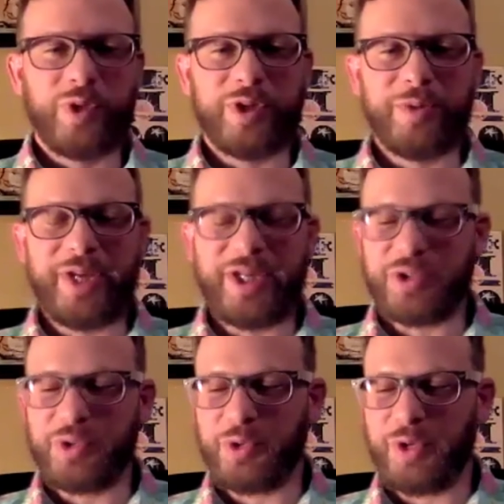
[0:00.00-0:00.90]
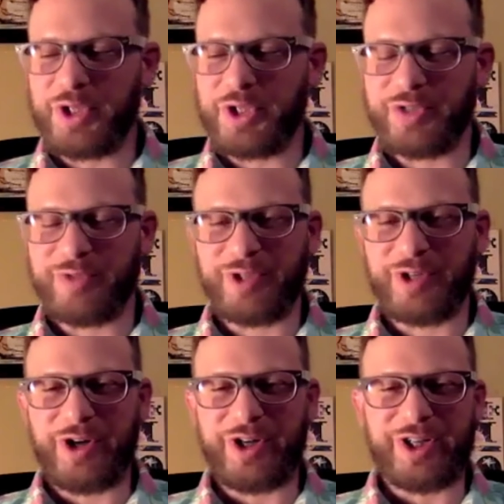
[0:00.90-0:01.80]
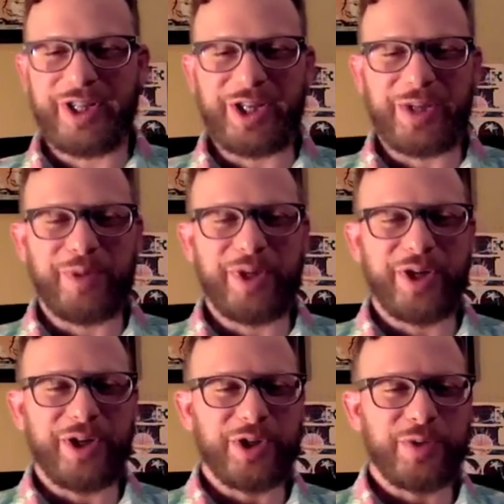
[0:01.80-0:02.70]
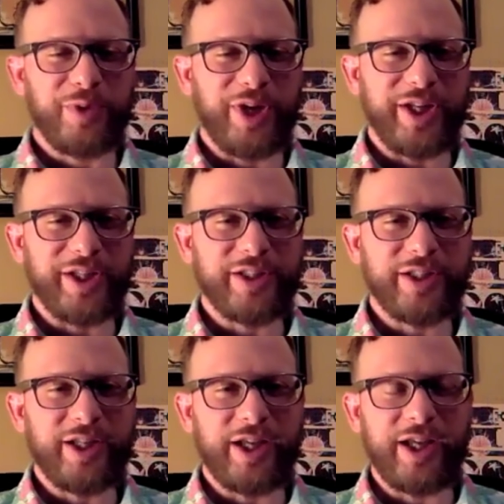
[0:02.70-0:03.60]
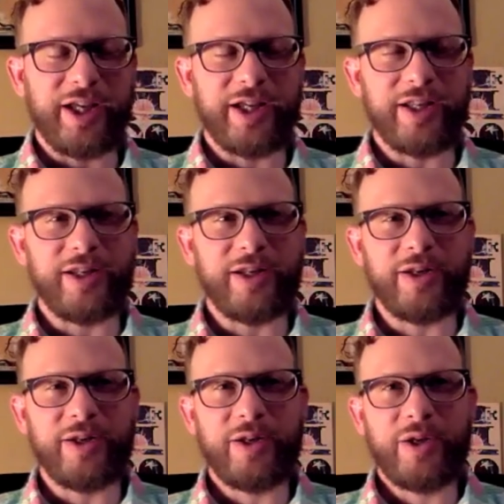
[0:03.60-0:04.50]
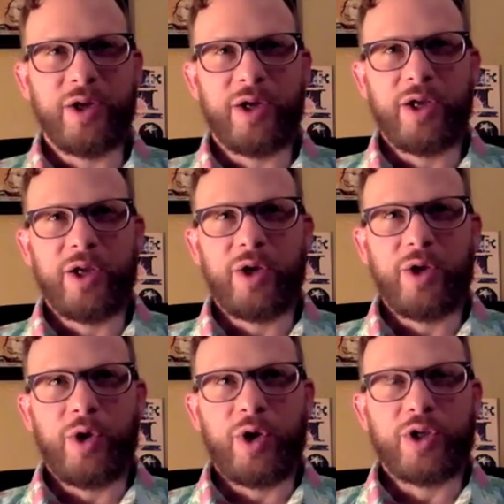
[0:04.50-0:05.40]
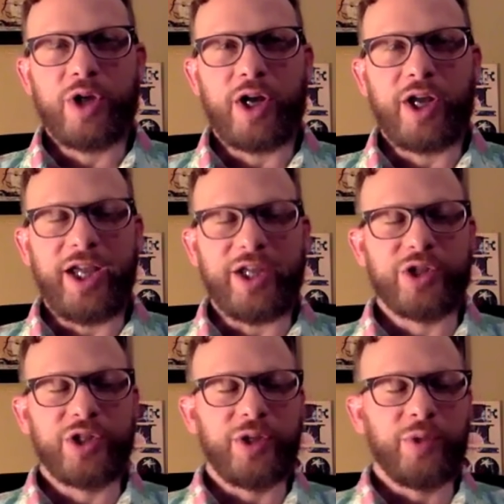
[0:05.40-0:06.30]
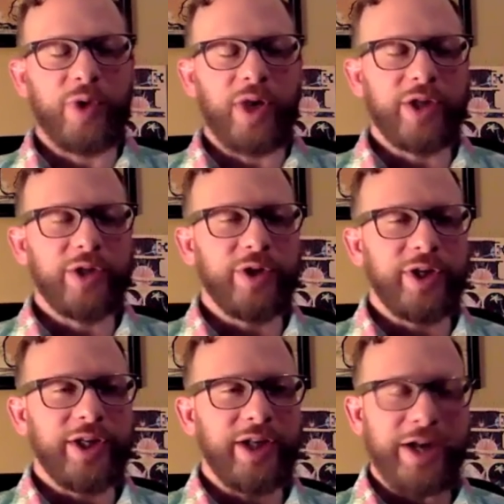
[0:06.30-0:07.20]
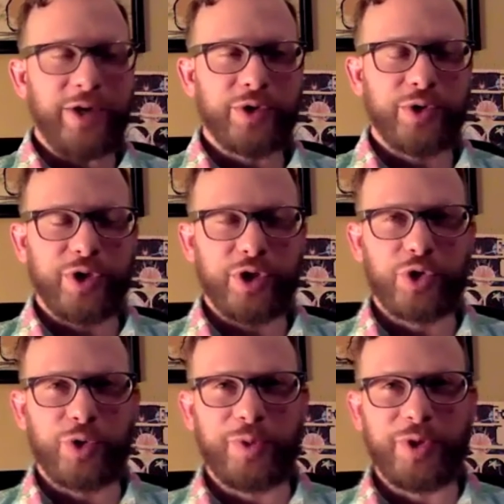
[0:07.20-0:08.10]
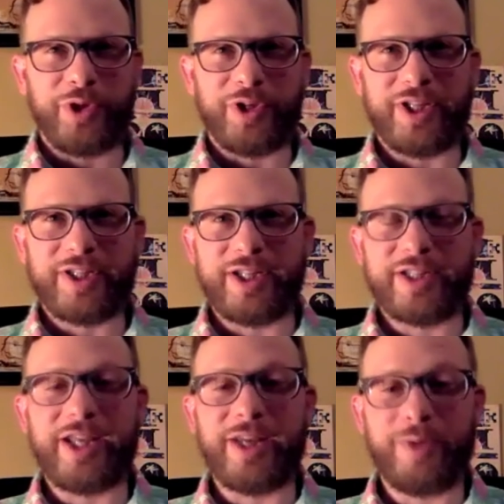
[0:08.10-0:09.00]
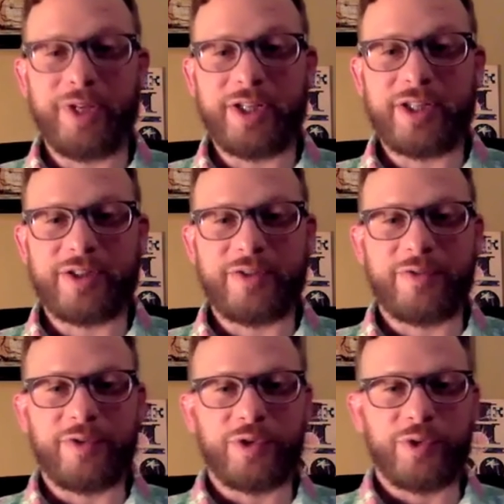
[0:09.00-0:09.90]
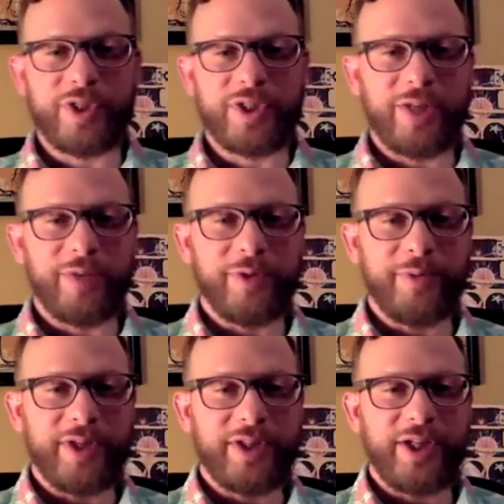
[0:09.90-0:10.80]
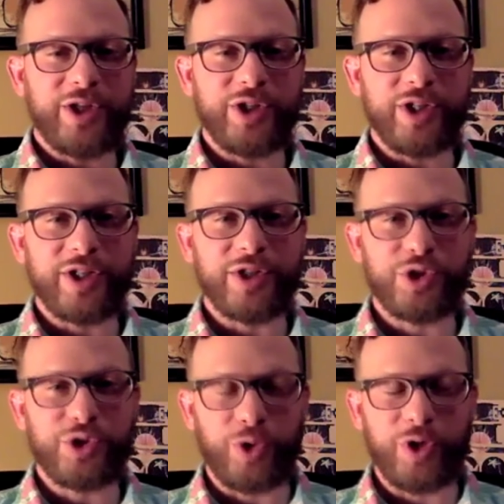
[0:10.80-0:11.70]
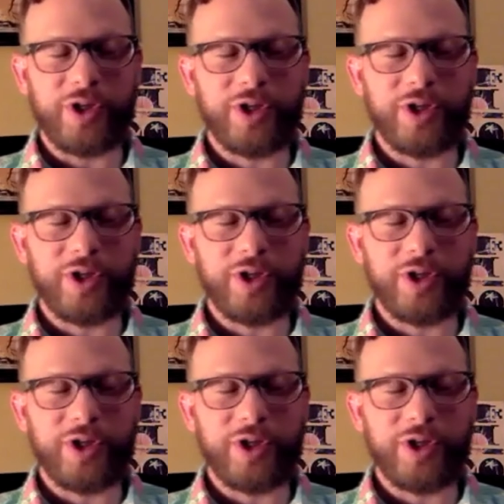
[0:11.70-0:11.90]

let me ask you a question regarding like the beginner's mind. And occasionally while you're in, I know it's only a short period, let's say 10 minutes, if you're doing a 10-minute meditation, it is short,